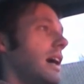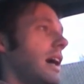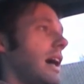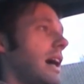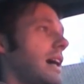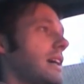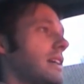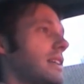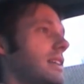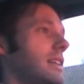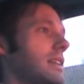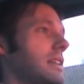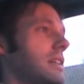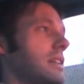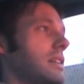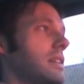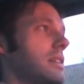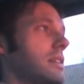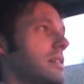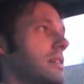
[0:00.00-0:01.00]
I
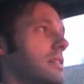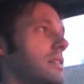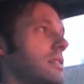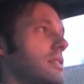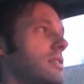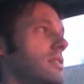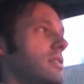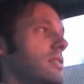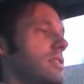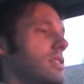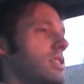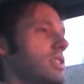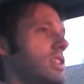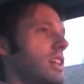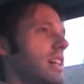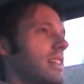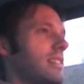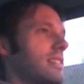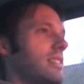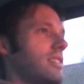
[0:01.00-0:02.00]
can
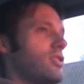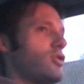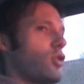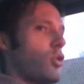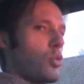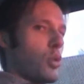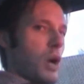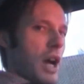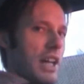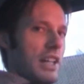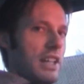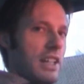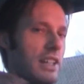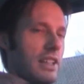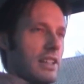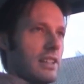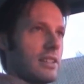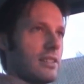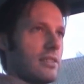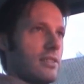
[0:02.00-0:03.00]
get the
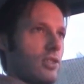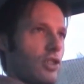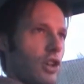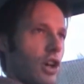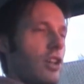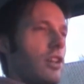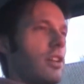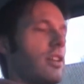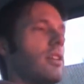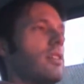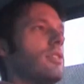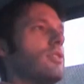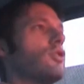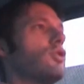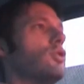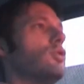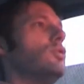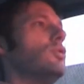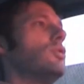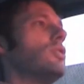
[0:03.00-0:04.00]
writing done
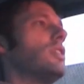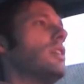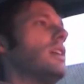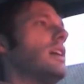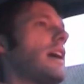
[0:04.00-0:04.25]
soon